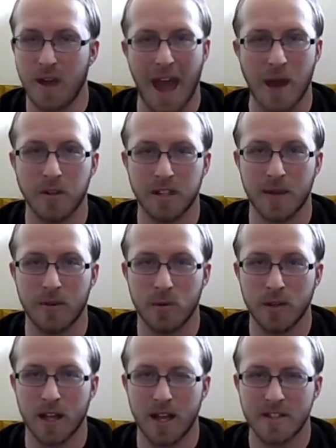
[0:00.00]
had with them and
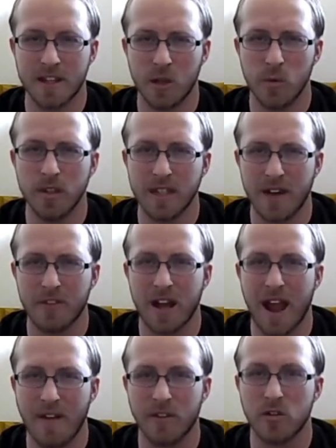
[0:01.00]
realizing you will never
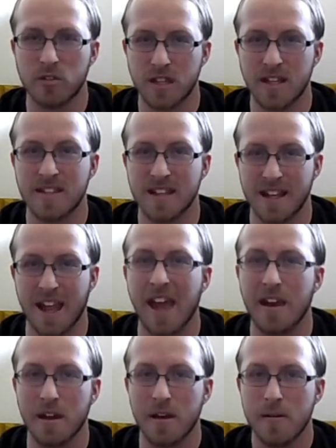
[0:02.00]
have those things
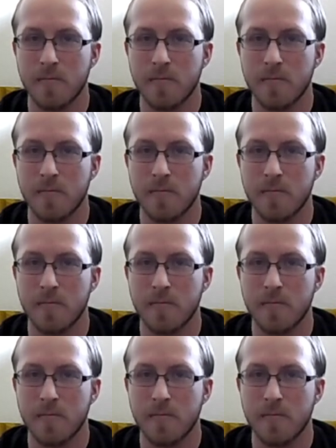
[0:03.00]
again.